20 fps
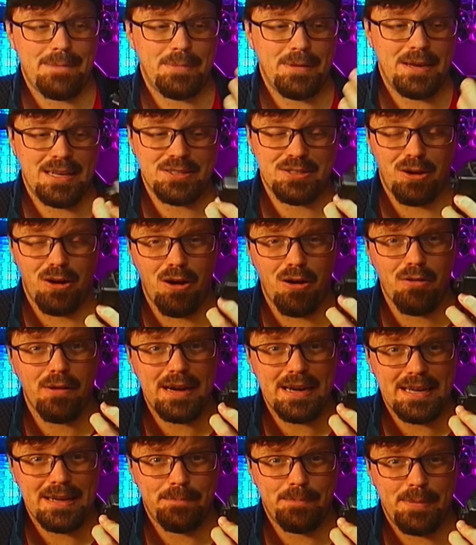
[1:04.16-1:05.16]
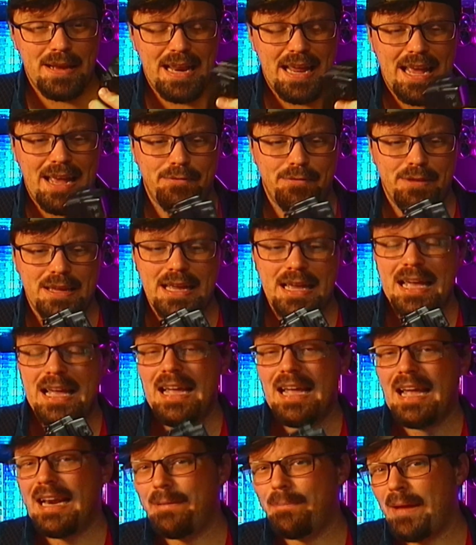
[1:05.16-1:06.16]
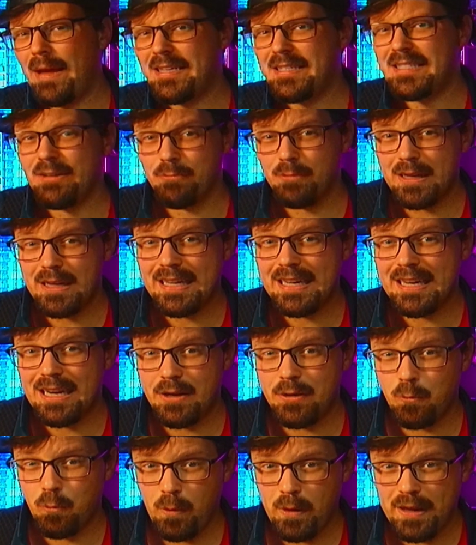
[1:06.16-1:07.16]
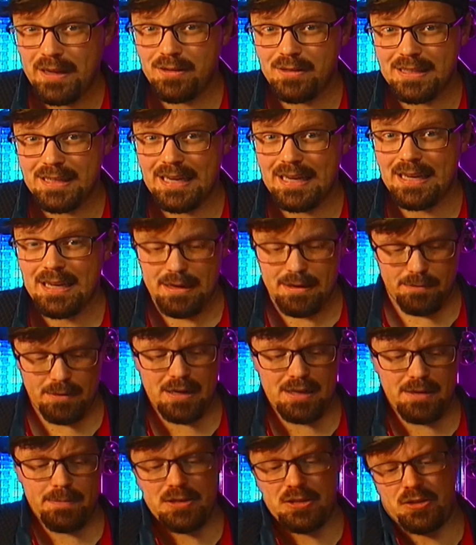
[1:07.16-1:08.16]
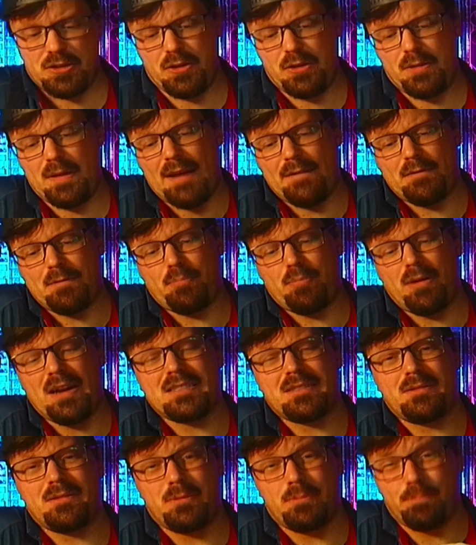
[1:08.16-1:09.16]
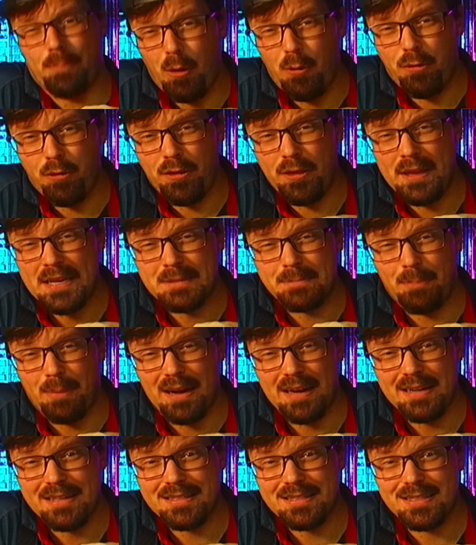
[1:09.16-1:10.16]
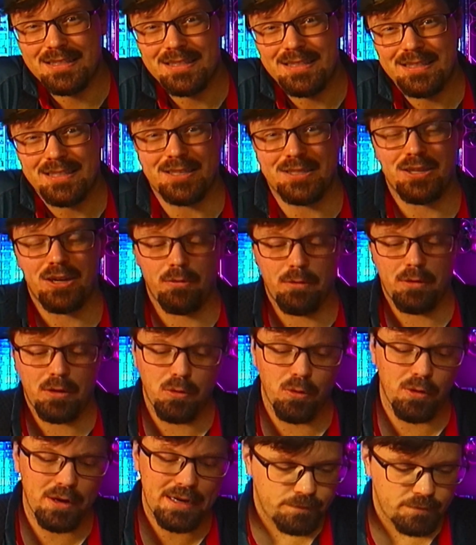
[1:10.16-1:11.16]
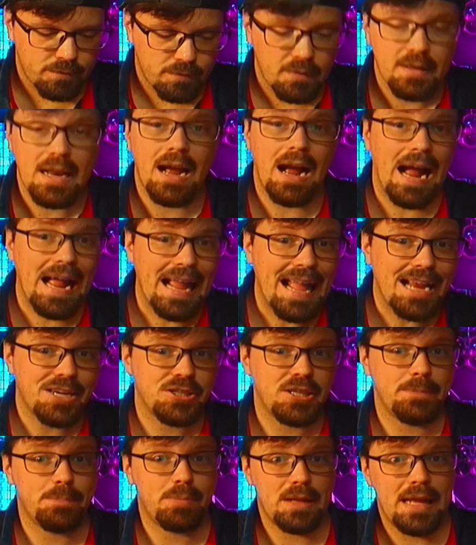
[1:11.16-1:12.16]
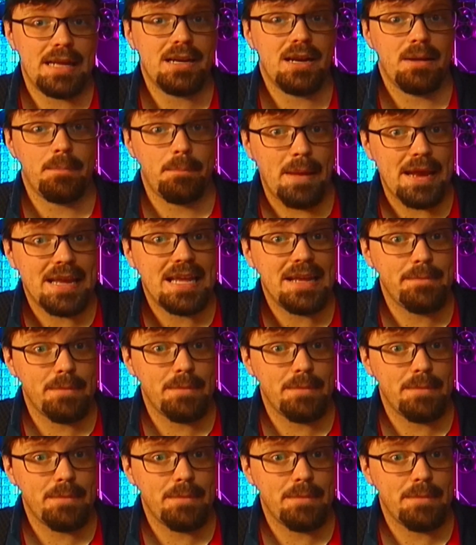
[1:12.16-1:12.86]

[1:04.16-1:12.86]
it's already a bit heavy, and it makes it really unwieldy. Not to mention too, you have to press both of these buttons to start recording. Now, I actually planned on making my